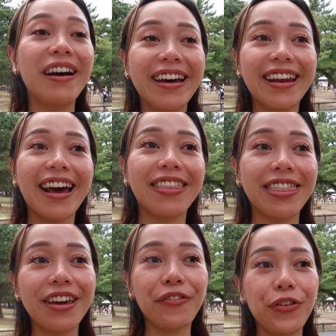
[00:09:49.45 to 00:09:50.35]
But I
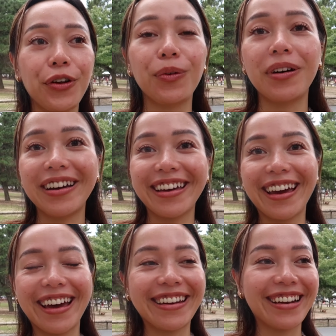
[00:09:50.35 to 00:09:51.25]
think if you don't want to
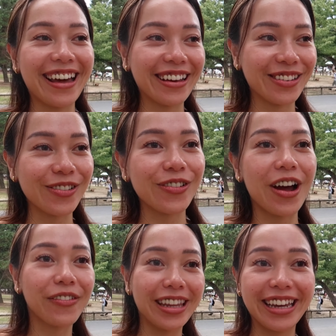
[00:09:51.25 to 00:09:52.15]
get like
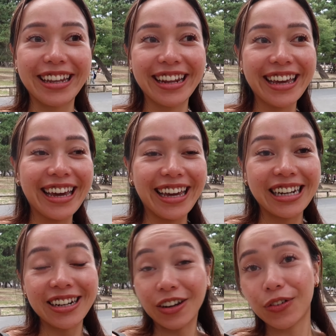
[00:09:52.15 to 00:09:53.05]
surrounded in
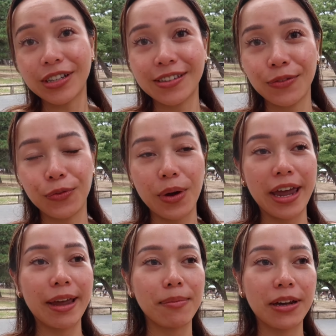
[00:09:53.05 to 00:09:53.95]
an aggressive
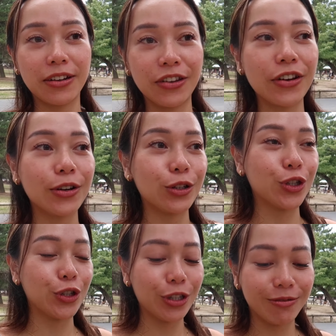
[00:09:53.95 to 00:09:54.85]
way by the deer, you
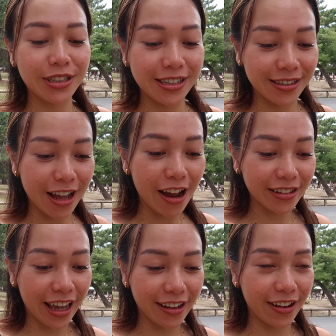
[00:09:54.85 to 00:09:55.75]
should just not
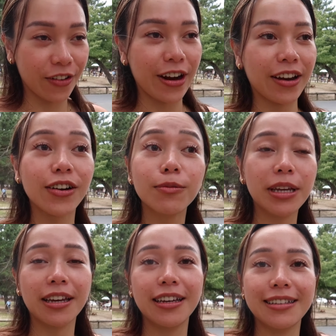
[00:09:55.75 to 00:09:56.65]
get the cracker
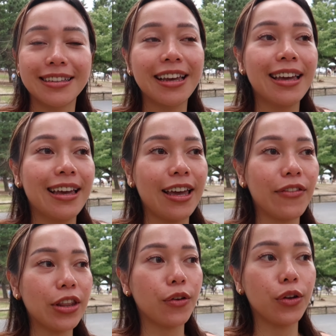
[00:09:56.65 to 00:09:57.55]
because
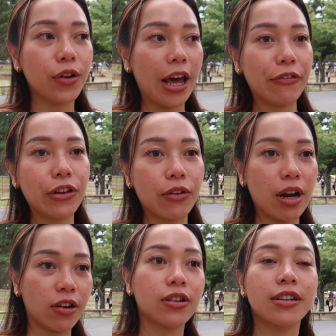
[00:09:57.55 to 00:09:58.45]
even though you don't have the
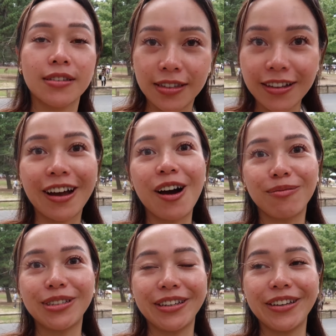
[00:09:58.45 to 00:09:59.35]
cracker, they still
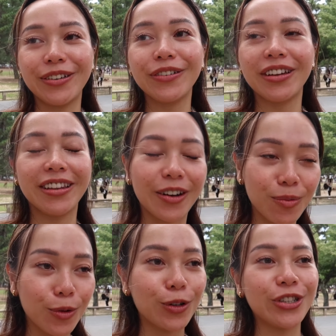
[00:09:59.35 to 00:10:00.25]
come to you and they're
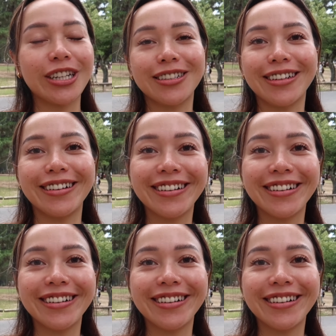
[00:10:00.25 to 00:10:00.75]
more gentle.